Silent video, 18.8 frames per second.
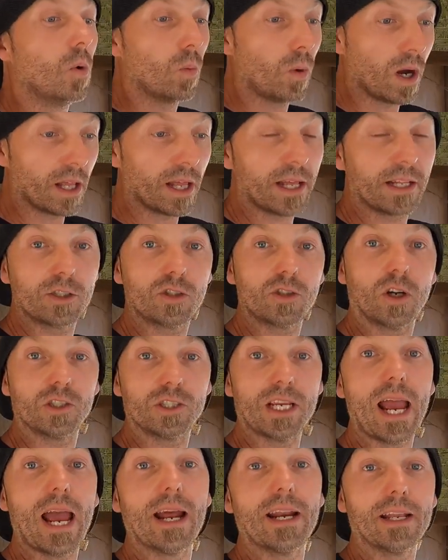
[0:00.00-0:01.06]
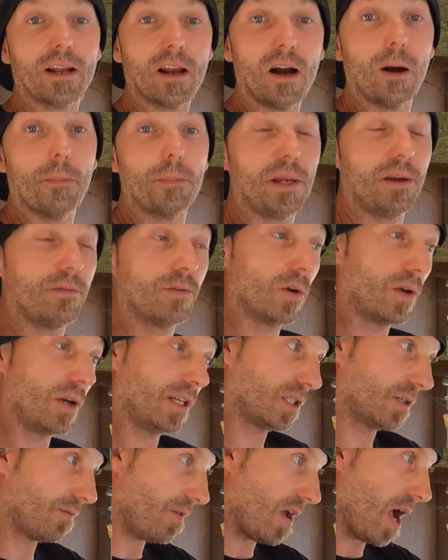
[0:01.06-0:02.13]
Well, it starts adding up. Even though it
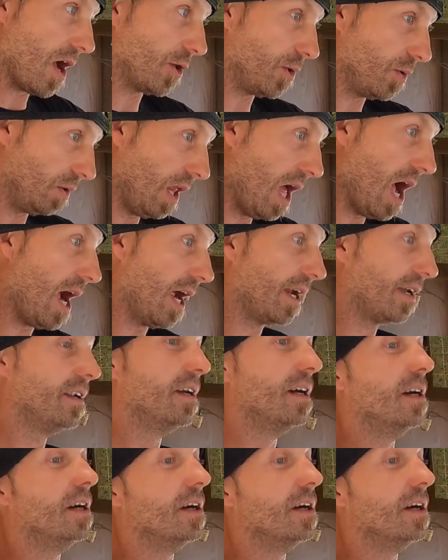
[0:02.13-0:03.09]
is a value line,